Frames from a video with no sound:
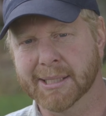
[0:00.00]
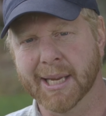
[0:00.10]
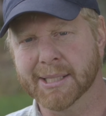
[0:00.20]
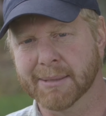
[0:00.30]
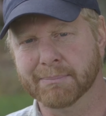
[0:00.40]

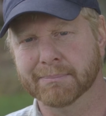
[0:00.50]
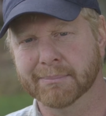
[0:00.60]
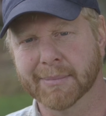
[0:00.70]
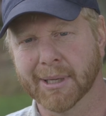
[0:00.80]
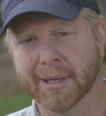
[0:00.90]
takes
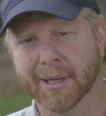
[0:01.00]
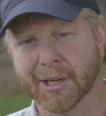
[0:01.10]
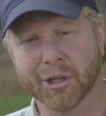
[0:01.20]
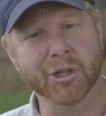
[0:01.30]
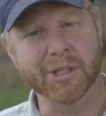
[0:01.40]
a
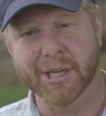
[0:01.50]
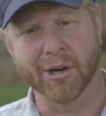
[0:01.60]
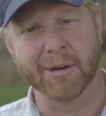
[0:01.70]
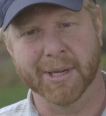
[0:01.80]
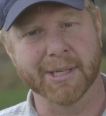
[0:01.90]
good
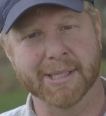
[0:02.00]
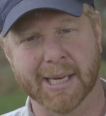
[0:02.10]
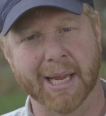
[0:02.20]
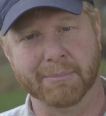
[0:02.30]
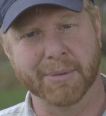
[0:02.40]
dairyman to
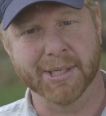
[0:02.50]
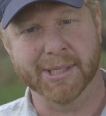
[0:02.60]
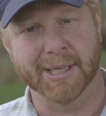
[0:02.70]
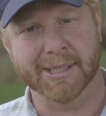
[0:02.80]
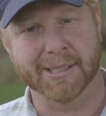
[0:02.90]
stay in
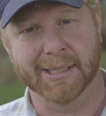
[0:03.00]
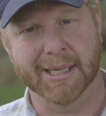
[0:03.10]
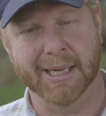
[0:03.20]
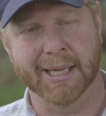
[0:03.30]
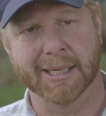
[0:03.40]
business,
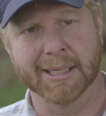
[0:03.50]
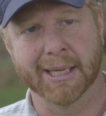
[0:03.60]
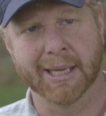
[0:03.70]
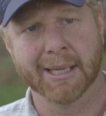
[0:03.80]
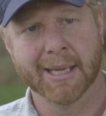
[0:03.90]
and
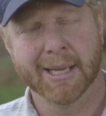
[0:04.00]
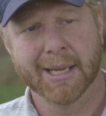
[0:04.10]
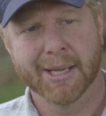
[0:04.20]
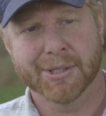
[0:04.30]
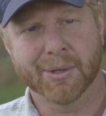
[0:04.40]

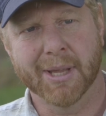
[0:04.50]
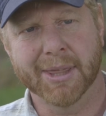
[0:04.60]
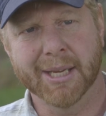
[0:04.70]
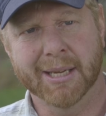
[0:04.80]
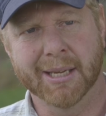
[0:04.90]
so I
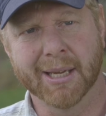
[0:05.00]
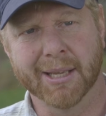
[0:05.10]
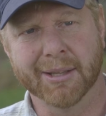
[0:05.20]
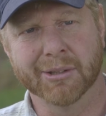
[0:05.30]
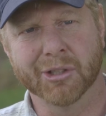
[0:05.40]
think
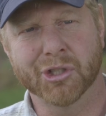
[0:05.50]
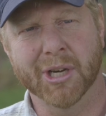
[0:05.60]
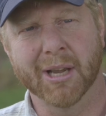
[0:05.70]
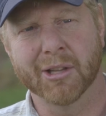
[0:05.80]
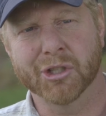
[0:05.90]
the
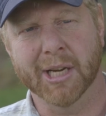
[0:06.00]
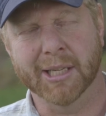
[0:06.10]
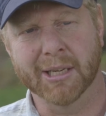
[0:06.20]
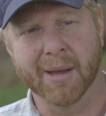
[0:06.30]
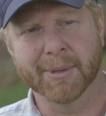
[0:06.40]
challenge
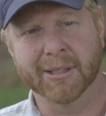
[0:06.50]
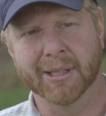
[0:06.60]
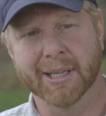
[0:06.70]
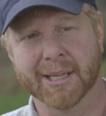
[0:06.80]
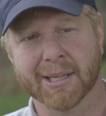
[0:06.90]

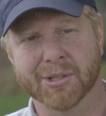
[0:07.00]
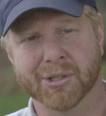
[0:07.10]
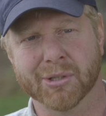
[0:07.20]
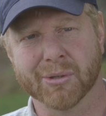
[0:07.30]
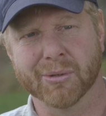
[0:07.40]
economically is
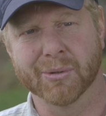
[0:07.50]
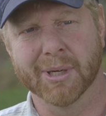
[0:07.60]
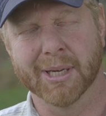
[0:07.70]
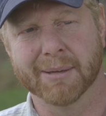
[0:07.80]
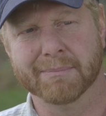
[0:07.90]

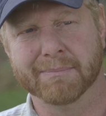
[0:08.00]
to